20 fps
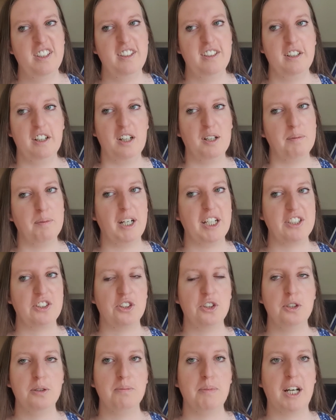about
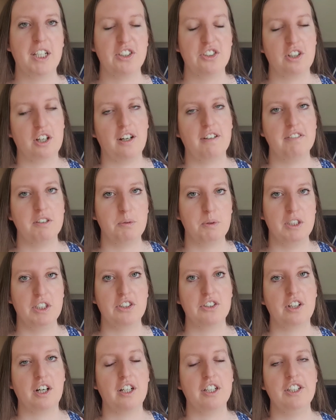2 months after we'd
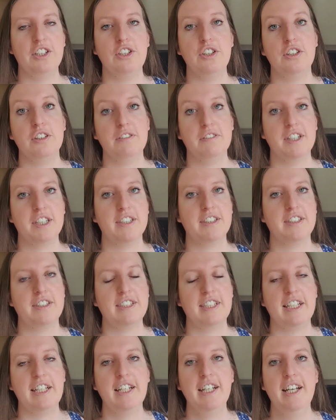started
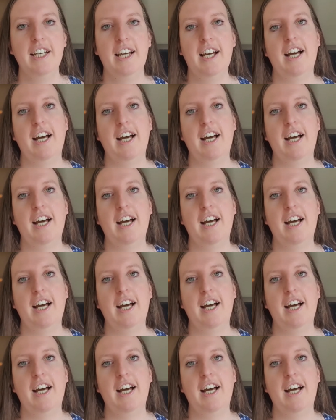university,